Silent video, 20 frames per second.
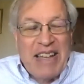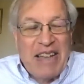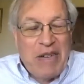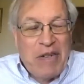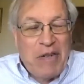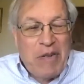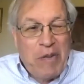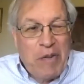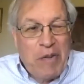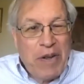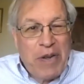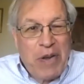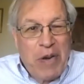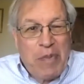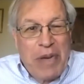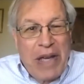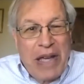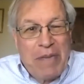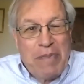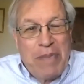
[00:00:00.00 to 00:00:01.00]
Will there
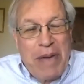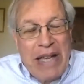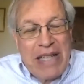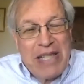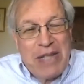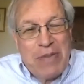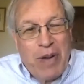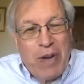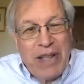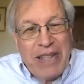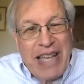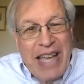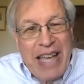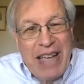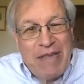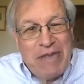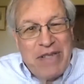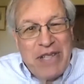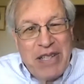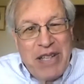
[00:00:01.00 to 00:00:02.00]
be a baseball
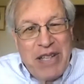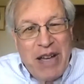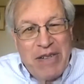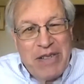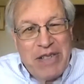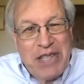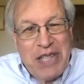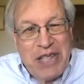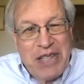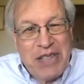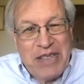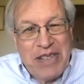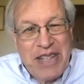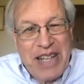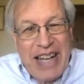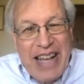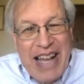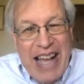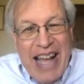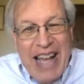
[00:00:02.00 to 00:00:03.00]
game to go to?
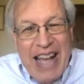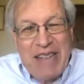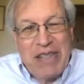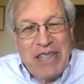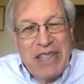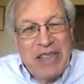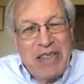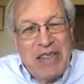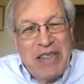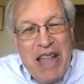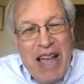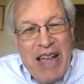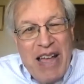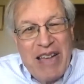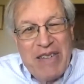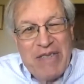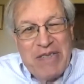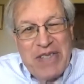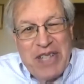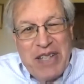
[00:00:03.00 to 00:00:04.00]
I would
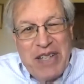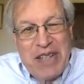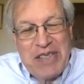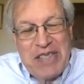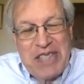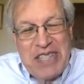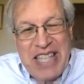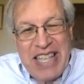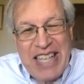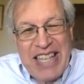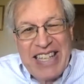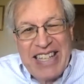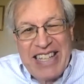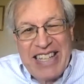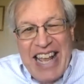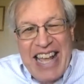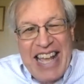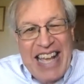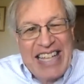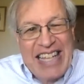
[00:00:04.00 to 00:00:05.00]
love to go see an
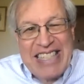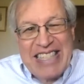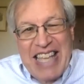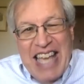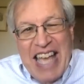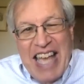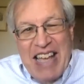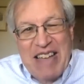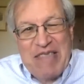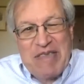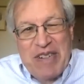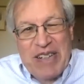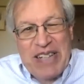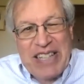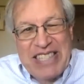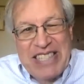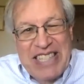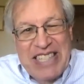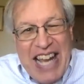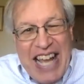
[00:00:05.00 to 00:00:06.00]
A's game or a
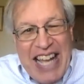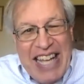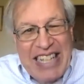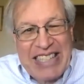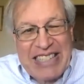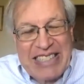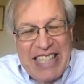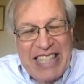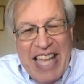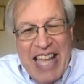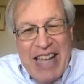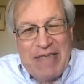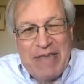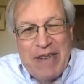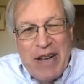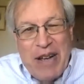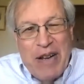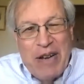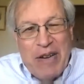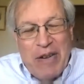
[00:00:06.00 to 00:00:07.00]
Giants game,
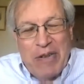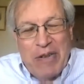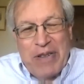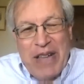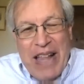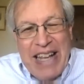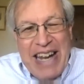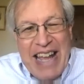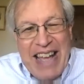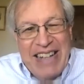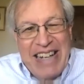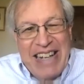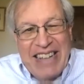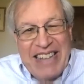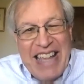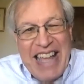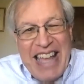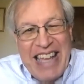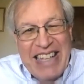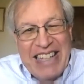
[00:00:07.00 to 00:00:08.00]
or fly down to
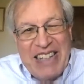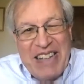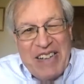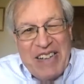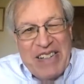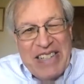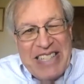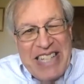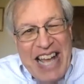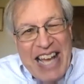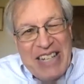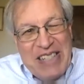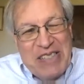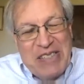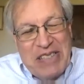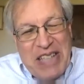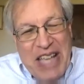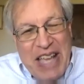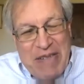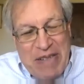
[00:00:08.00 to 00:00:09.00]
LA and go to a
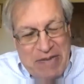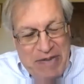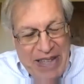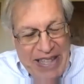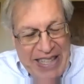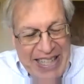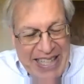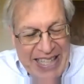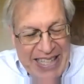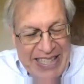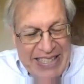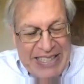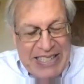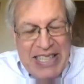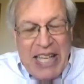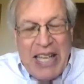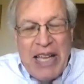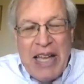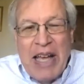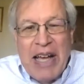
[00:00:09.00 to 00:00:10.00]
Dodgers game with my kids.
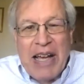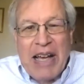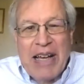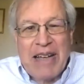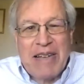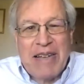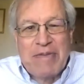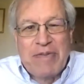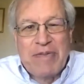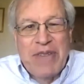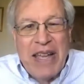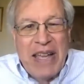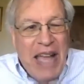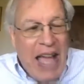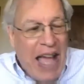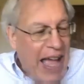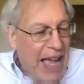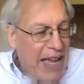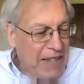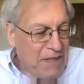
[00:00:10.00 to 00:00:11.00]

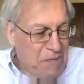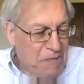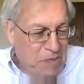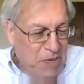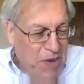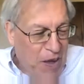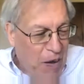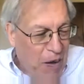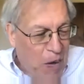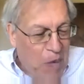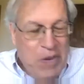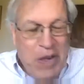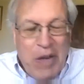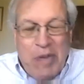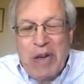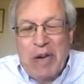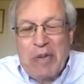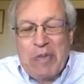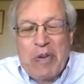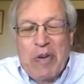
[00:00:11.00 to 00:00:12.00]
I hope there'll
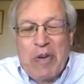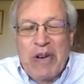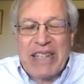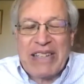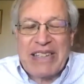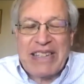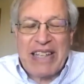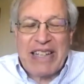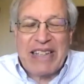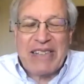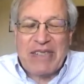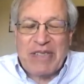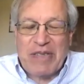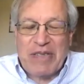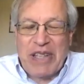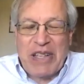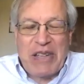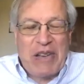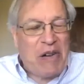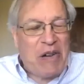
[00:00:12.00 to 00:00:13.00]
be a point that
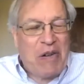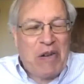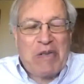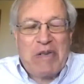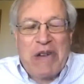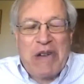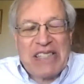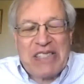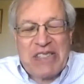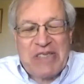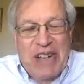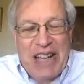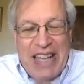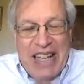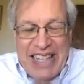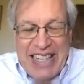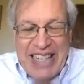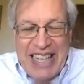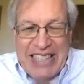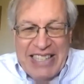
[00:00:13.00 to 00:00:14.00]
we can go to a restaurant
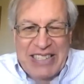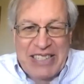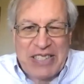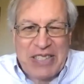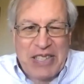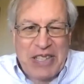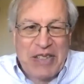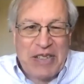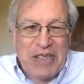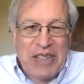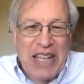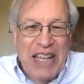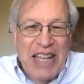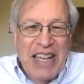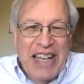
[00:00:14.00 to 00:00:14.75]
again soon.